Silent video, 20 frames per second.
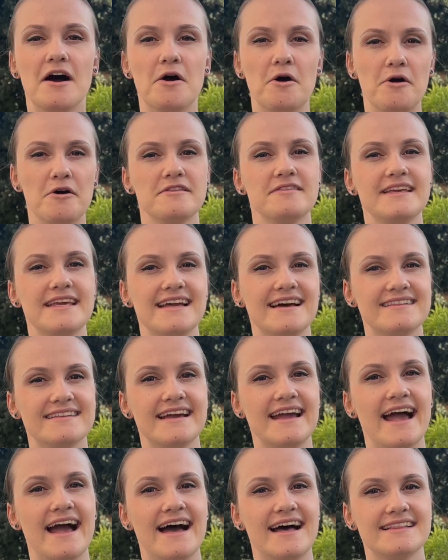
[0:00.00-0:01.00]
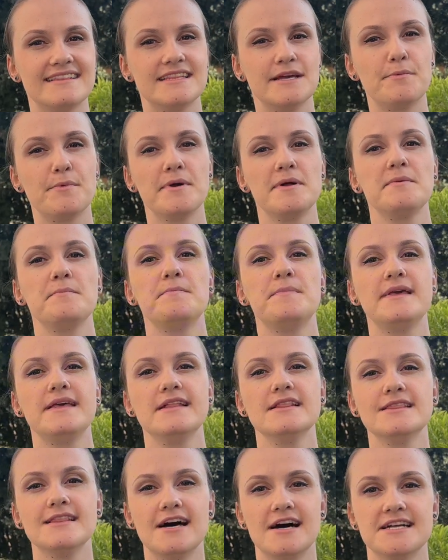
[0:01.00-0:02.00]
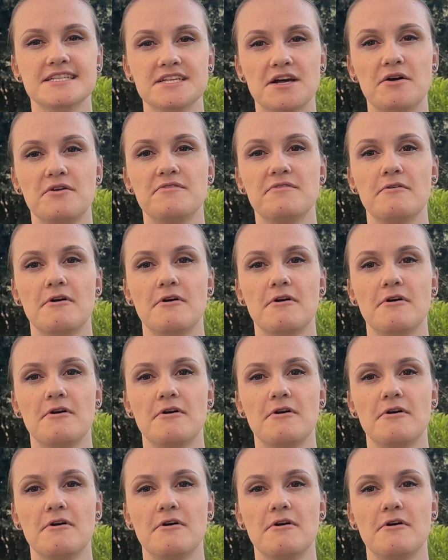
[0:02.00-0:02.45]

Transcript: On the other hand, there will be lots of